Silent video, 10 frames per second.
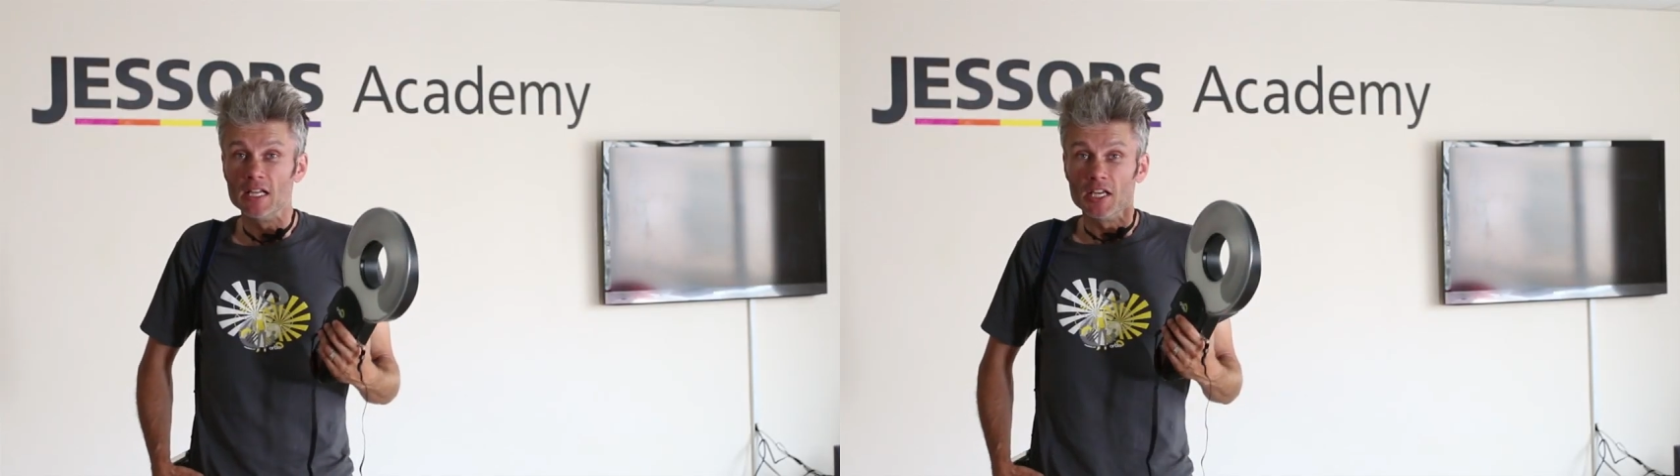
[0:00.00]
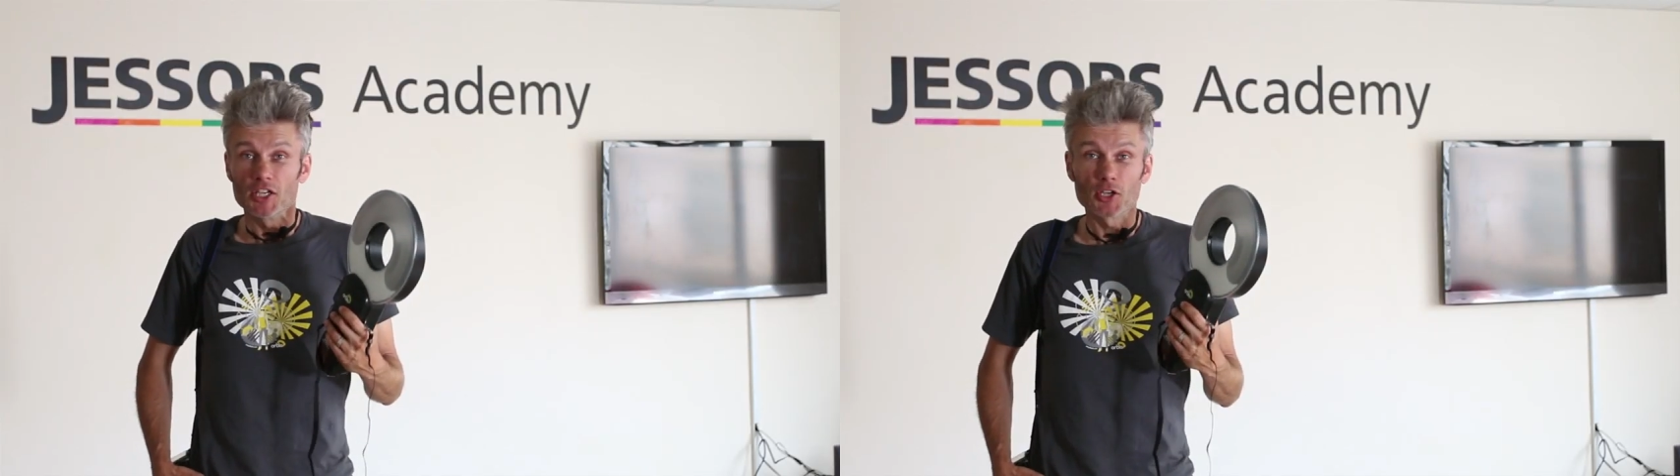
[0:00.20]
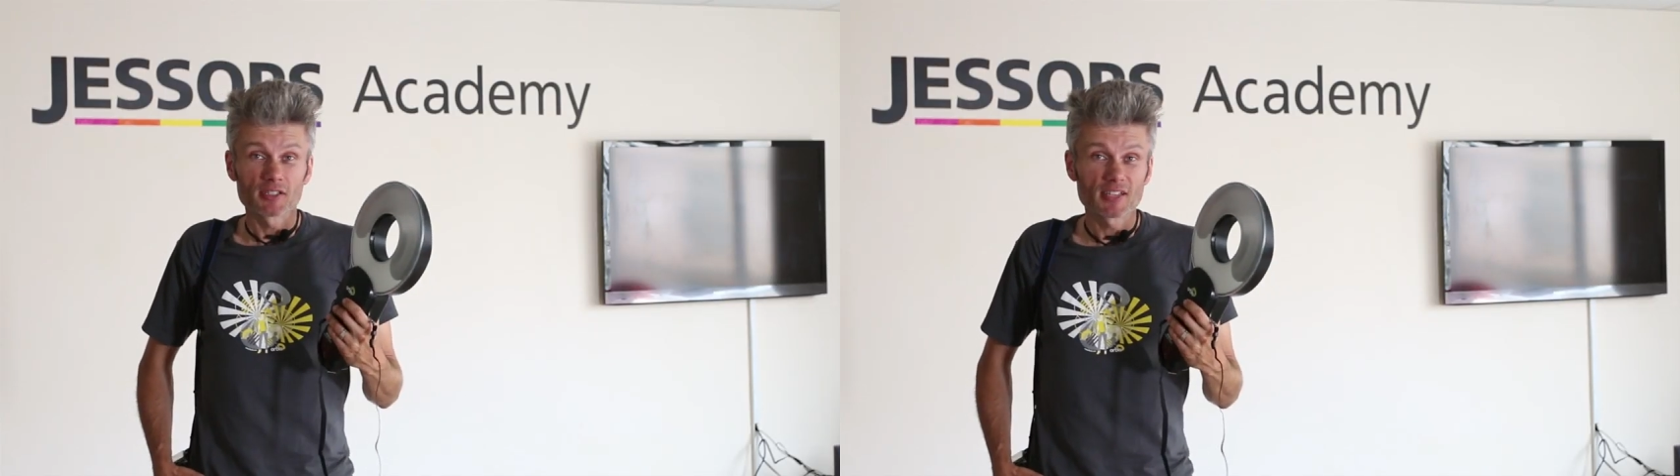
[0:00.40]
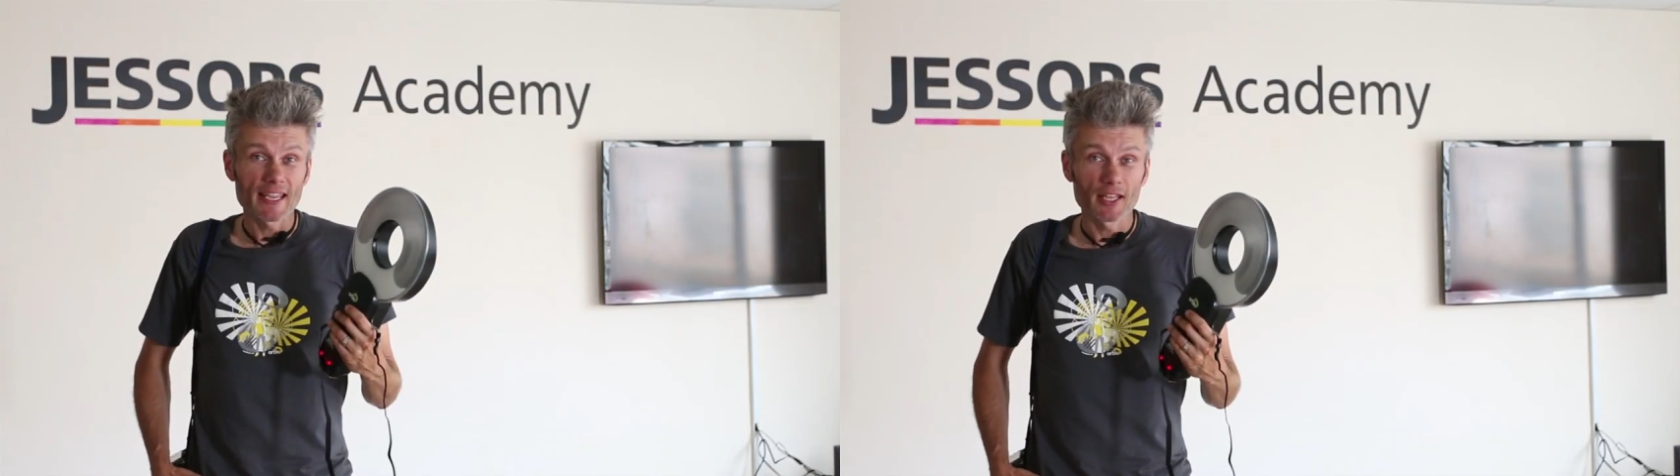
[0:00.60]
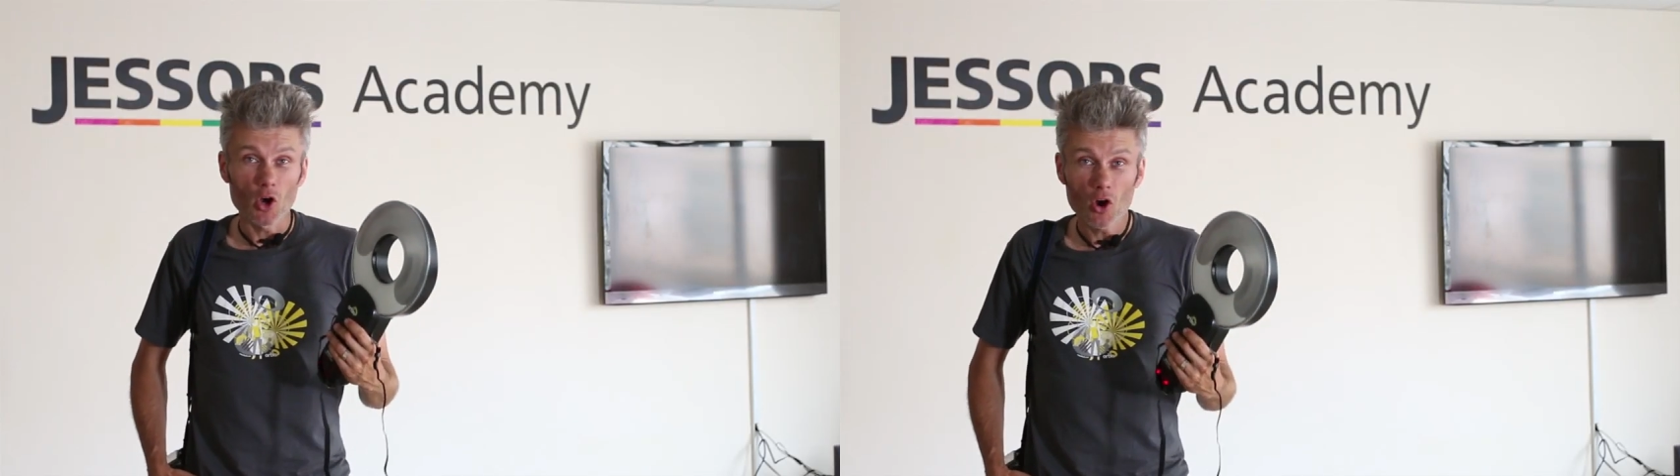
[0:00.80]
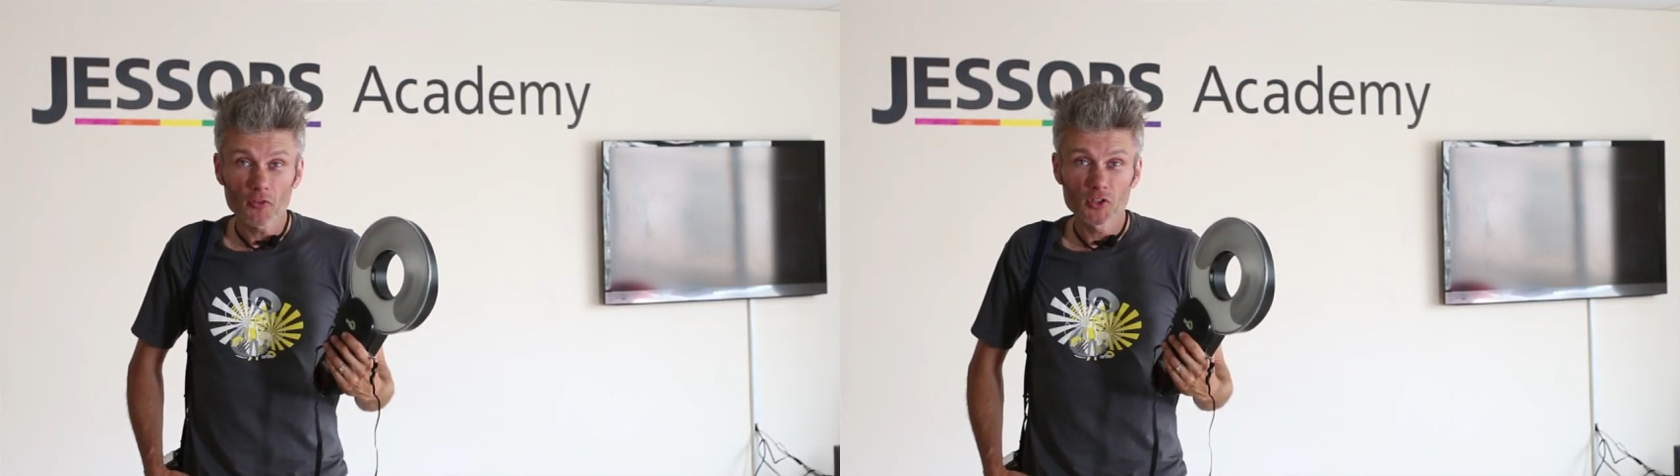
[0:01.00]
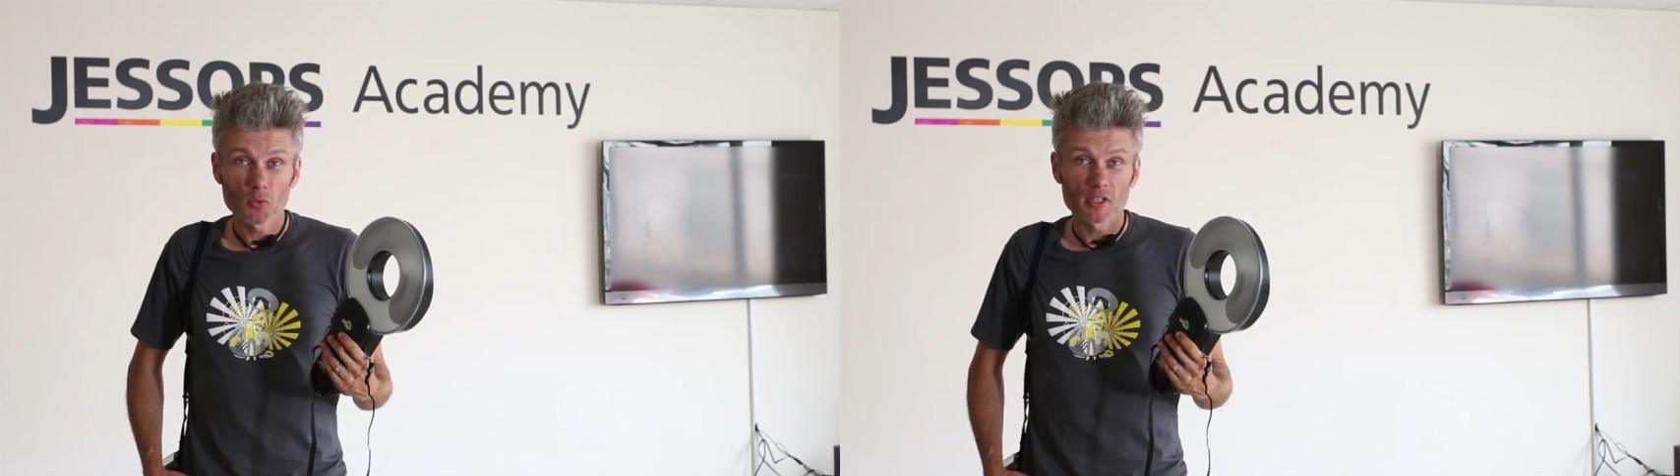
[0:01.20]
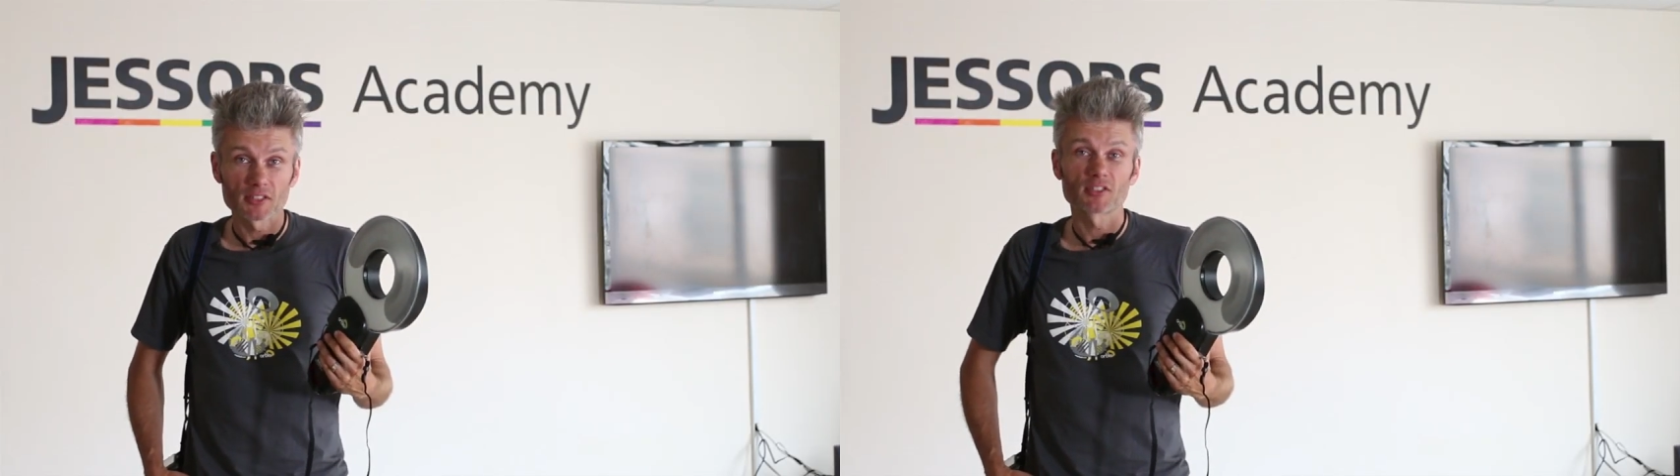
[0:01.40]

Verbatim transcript: You can take it off to one